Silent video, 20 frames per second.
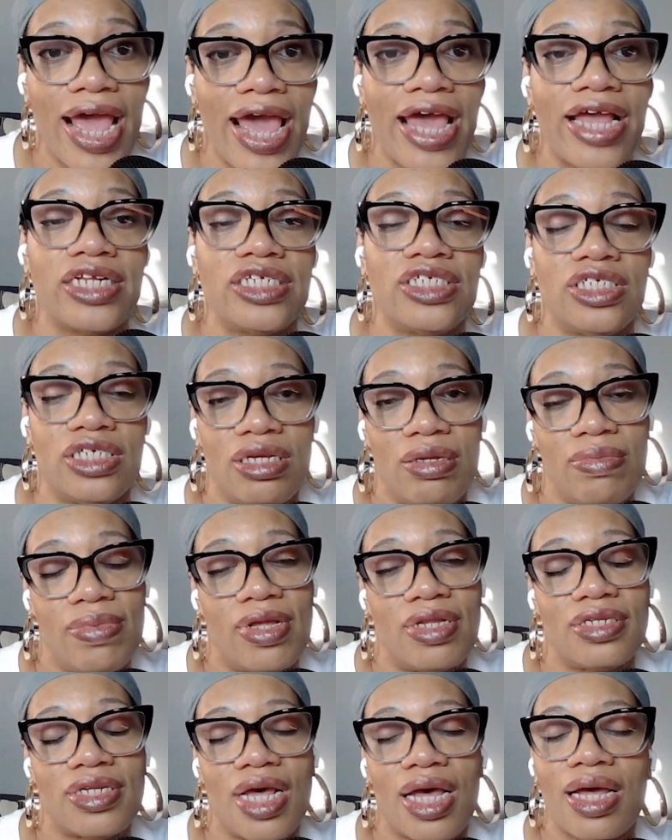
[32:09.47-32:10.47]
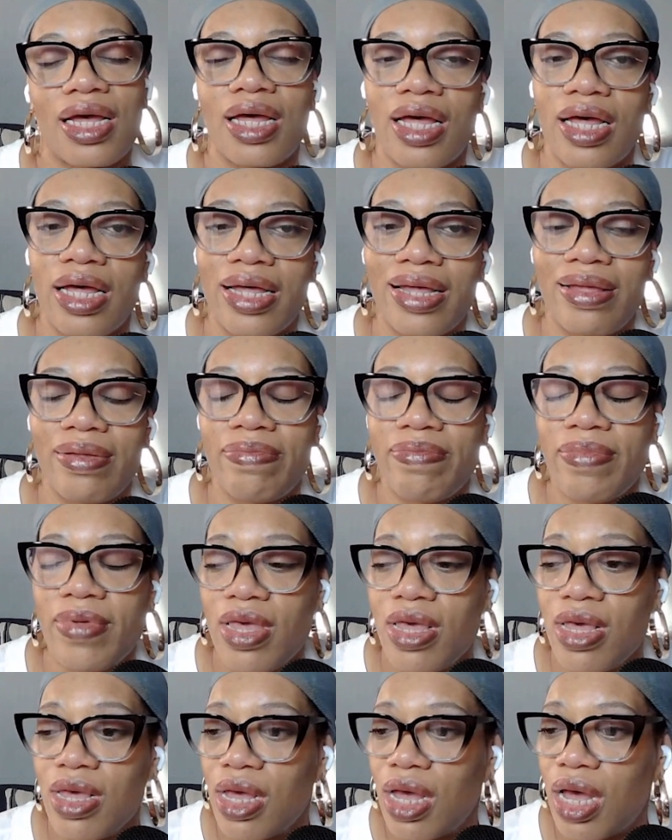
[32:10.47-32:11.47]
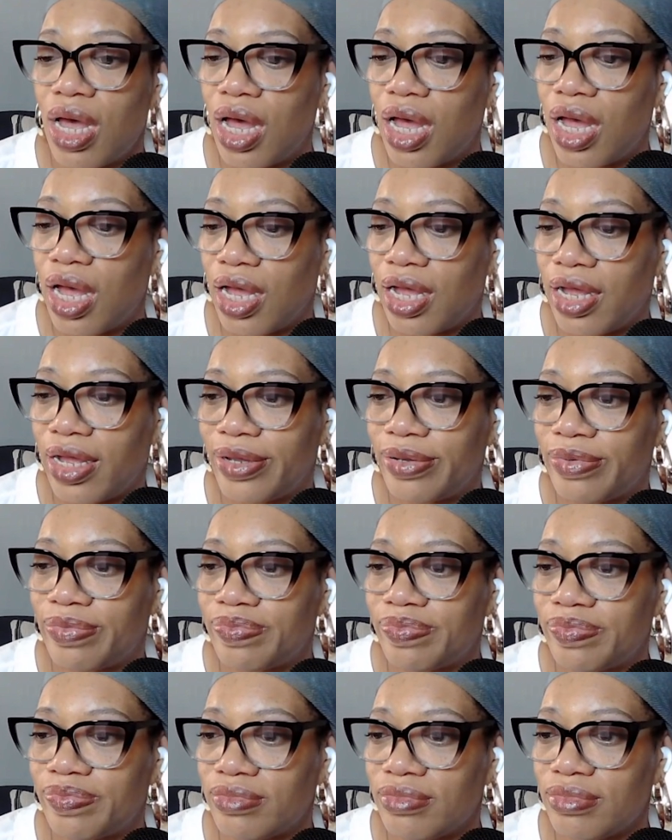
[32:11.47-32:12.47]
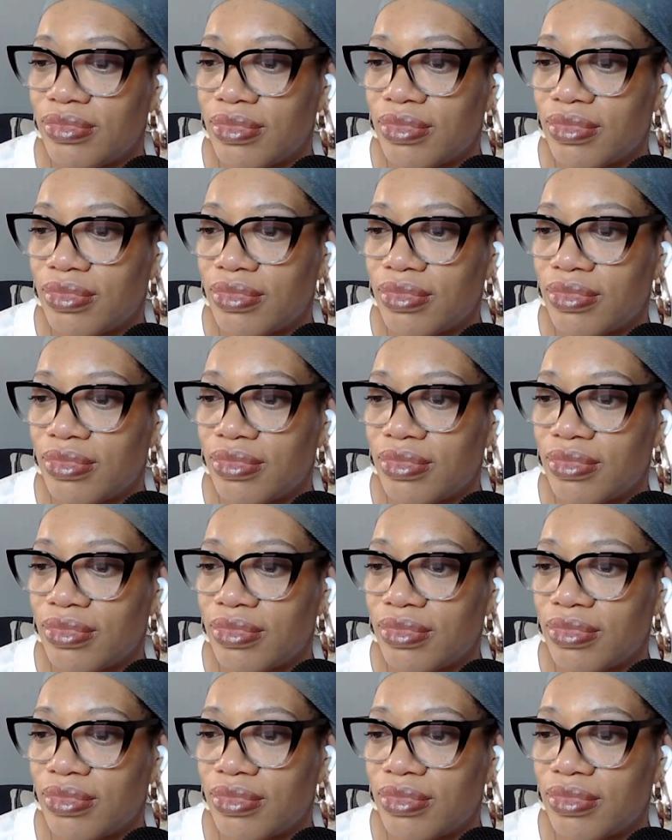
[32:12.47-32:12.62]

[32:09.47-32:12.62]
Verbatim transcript: at gmail.com um